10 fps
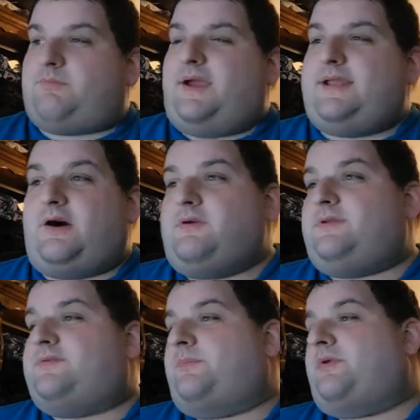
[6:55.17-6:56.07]
Ryan
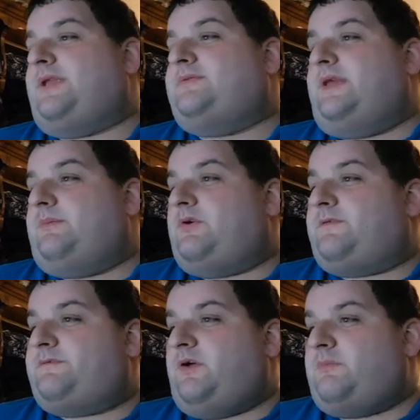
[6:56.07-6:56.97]
Helgeland is a pretty damn
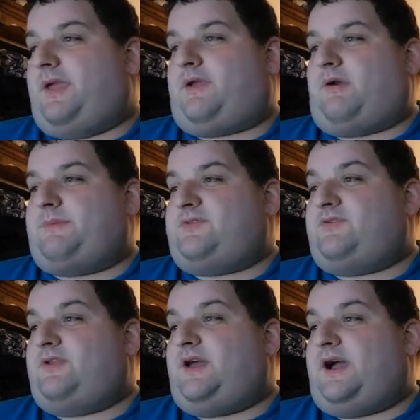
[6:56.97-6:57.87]
good filmmaker. I mean, this
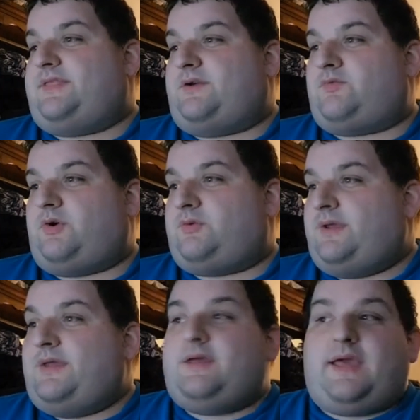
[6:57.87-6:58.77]
is a guy that wrote
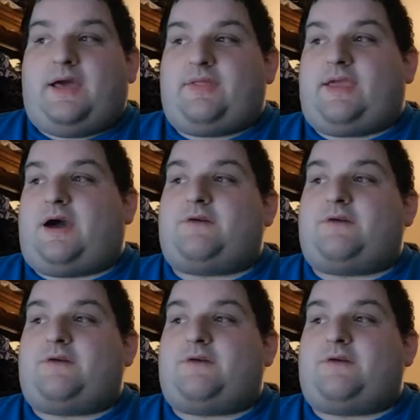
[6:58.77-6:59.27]
L.A.